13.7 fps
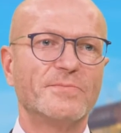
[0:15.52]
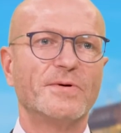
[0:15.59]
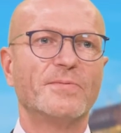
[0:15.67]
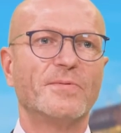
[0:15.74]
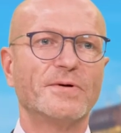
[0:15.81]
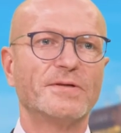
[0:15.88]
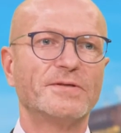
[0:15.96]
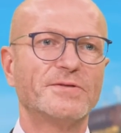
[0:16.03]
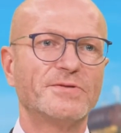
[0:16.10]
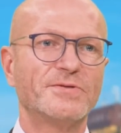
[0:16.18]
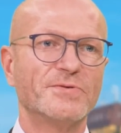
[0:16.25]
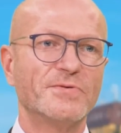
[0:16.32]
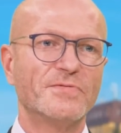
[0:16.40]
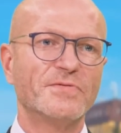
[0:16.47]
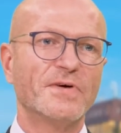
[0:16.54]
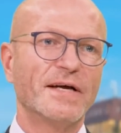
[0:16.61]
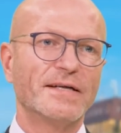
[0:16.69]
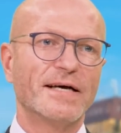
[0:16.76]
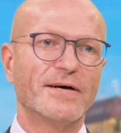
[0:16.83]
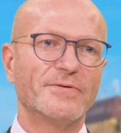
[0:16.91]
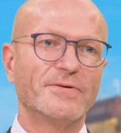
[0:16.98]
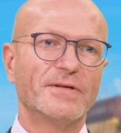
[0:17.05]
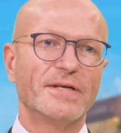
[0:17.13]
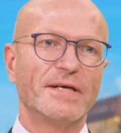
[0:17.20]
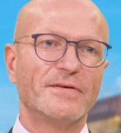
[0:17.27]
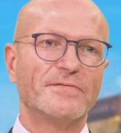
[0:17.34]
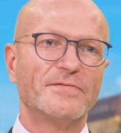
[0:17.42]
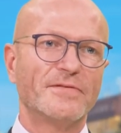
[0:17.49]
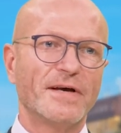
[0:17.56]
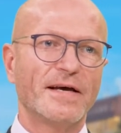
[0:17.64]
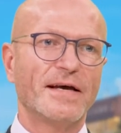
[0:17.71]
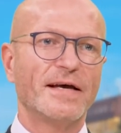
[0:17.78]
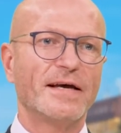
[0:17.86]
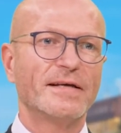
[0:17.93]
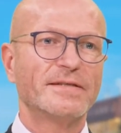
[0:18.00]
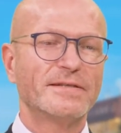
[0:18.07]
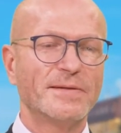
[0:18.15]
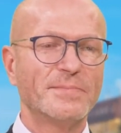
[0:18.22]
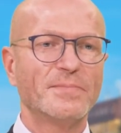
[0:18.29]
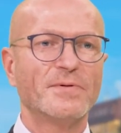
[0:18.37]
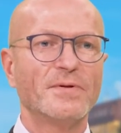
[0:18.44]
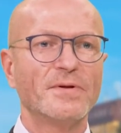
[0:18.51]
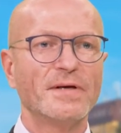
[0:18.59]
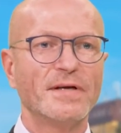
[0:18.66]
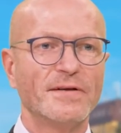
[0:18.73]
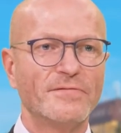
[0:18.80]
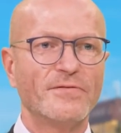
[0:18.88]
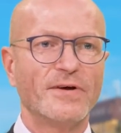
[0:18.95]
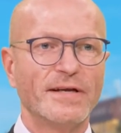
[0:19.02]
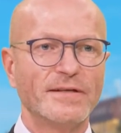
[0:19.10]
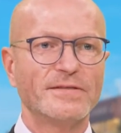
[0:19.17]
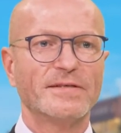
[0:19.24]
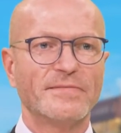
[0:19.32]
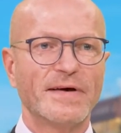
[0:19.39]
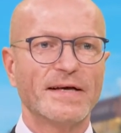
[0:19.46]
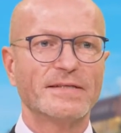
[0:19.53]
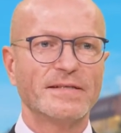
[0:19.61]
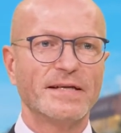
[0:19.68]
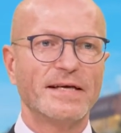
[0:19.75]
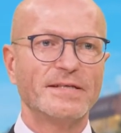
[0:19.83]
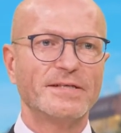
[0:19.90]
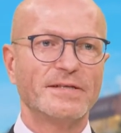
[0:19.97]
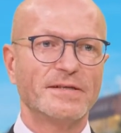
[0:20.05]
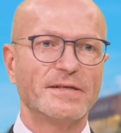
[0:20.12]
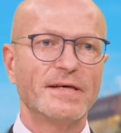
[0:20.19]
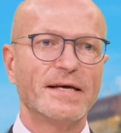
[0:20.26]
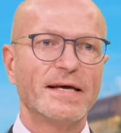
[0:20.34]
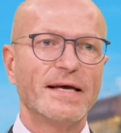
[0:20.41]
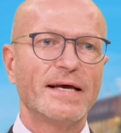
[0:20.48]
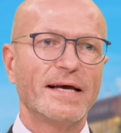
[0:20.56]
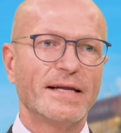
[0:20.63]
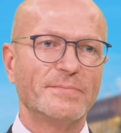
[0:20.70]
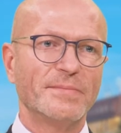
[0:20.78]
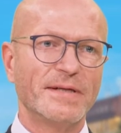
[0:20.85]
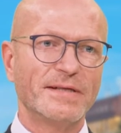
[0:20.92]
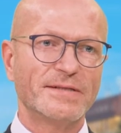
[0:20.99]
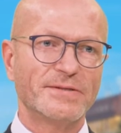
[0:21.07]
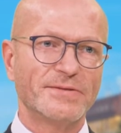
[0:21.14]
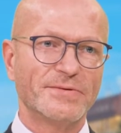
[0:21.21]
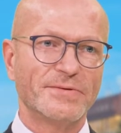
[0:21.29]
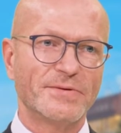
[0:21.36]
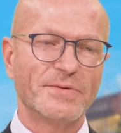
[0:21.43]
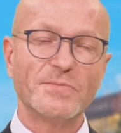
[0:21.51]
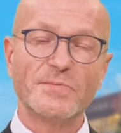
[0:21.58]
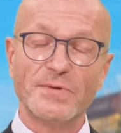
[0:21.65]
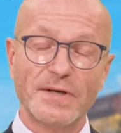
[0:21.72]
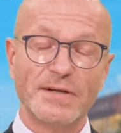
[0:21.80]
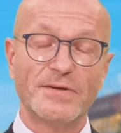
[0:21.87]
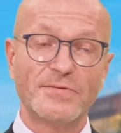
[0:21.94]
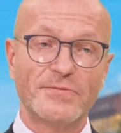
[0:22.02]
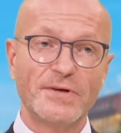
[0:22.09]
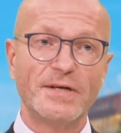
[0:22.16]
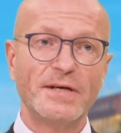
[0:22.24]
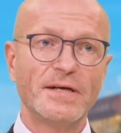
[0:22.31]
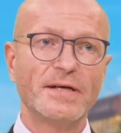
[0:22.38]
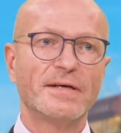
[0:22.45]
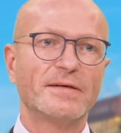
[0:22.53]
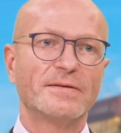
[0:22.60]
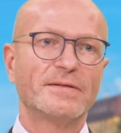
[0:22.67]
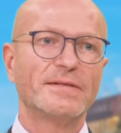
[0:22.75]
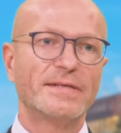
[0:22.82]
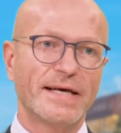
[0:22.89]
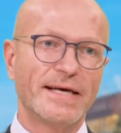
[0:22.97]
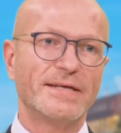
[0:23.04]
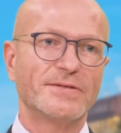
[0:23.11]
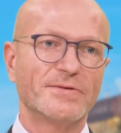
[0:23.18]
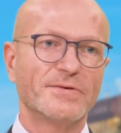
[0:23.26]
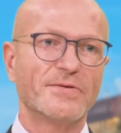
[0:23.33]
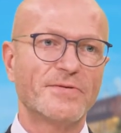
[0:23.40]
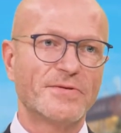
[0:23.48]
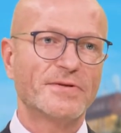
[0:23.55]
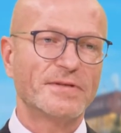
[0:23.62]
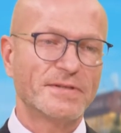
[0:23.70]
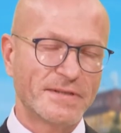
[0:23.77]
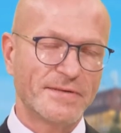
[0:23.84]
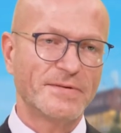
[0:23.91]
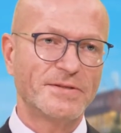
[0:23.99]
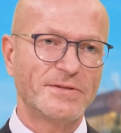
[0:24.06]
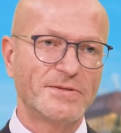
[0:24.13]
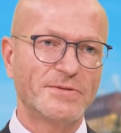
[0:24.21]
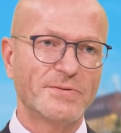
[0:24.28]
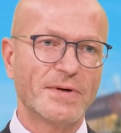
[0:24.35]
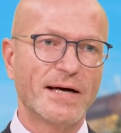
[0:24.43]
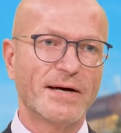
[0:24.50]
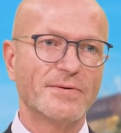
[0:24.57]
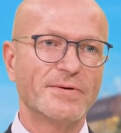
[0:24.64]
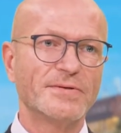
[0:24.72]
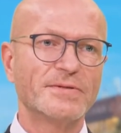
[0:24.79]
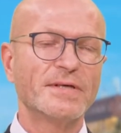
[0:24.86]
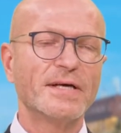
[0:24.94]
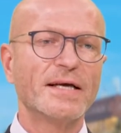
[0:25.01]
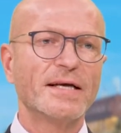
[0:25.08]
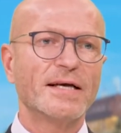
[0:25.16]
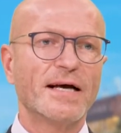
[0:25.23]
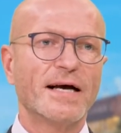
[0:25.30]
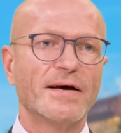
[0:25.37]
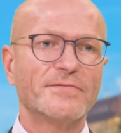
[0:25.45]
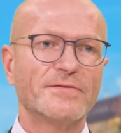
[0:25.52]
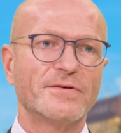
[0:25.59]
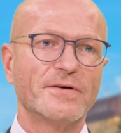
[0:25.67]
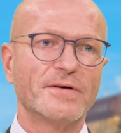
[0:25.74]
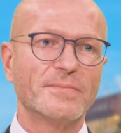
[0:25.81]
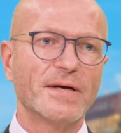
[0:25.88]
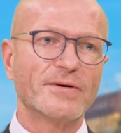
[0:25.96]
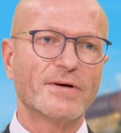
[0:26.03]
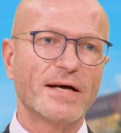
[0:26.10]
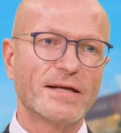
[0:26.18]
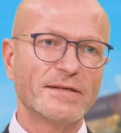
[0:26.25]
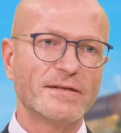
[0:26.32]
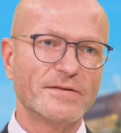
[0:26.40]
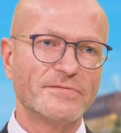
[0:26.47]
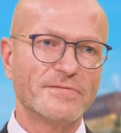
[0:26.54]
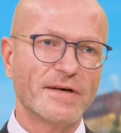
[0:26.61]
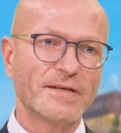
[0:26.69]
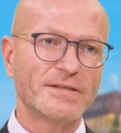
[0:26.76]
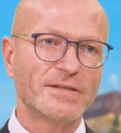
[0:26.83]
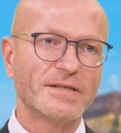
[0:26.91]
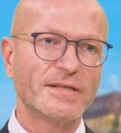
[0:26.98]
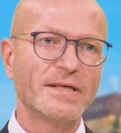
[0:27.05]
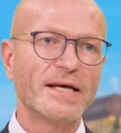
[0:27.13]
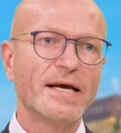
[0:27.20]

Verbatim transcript: we wanted to find out if a simple influenza vaccination administered within 3 days or 72 hours after a myocardial infarction